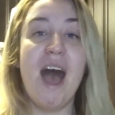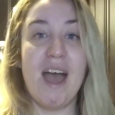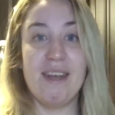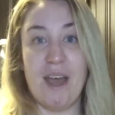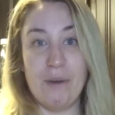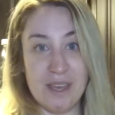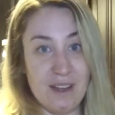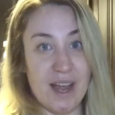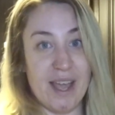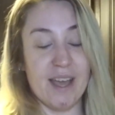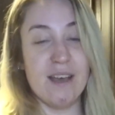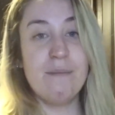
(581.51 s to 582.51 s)
and now here
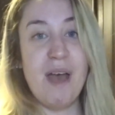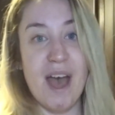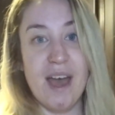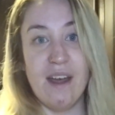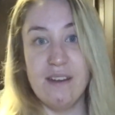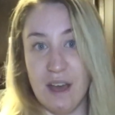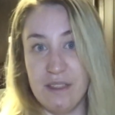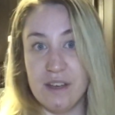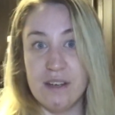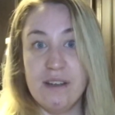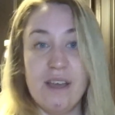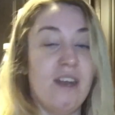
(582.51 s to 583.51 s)
I am at
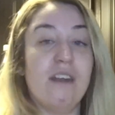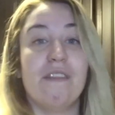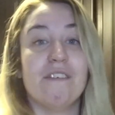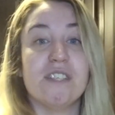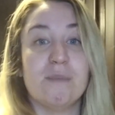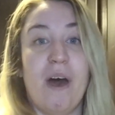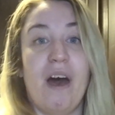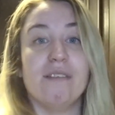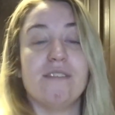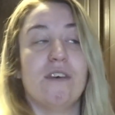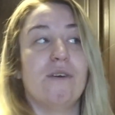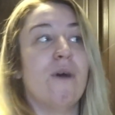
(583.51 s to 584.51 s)
in another spot.
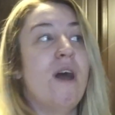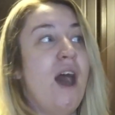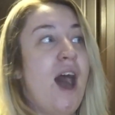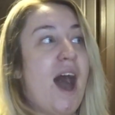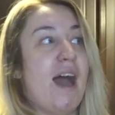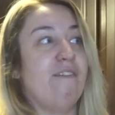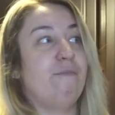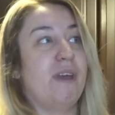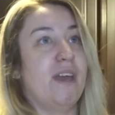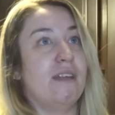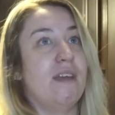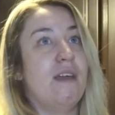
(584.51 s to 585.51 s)
So I've
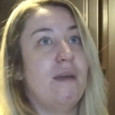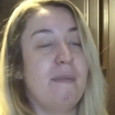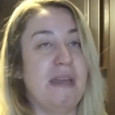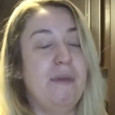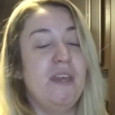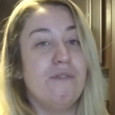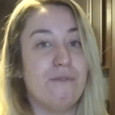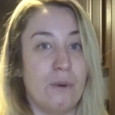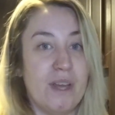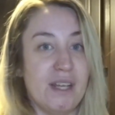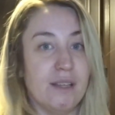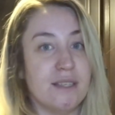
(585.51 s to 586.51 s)
been maybe
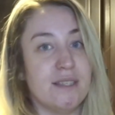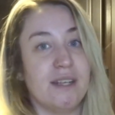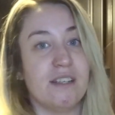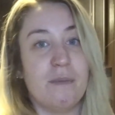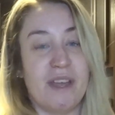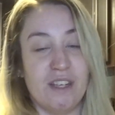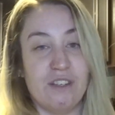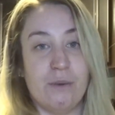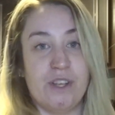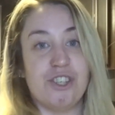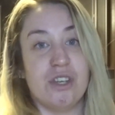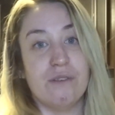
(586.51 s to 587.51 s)
avoiding listening to my
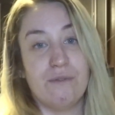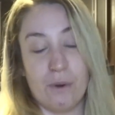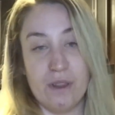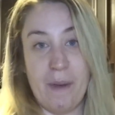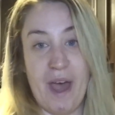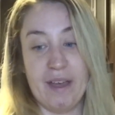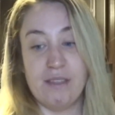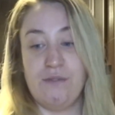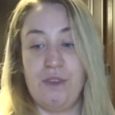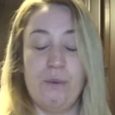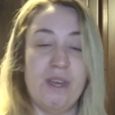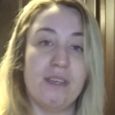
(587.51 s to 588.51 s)
intuition for the past
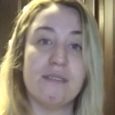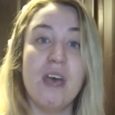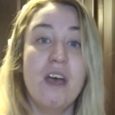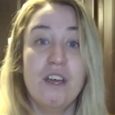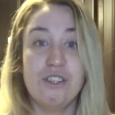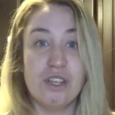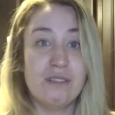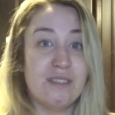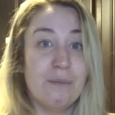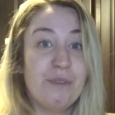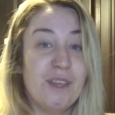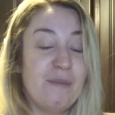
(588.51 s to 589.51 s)
few weeks, just
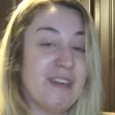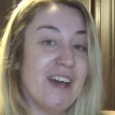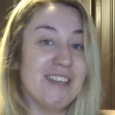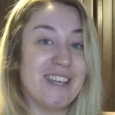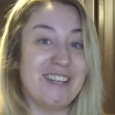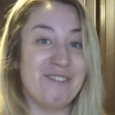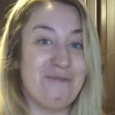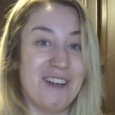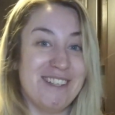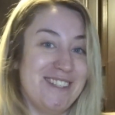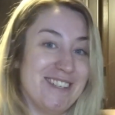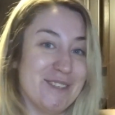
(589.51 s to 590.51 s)
simply because I didn't
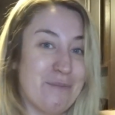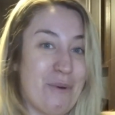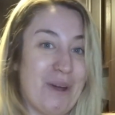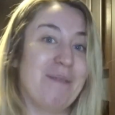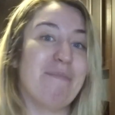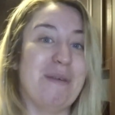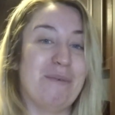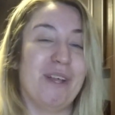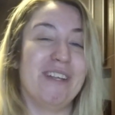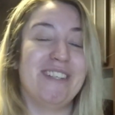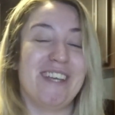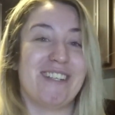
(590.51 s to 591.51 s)
want to disappoint people
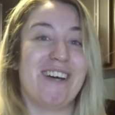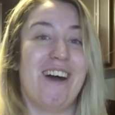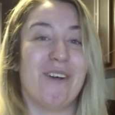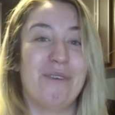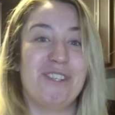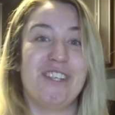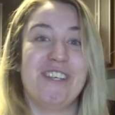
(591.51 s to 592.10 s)
on TikTok, which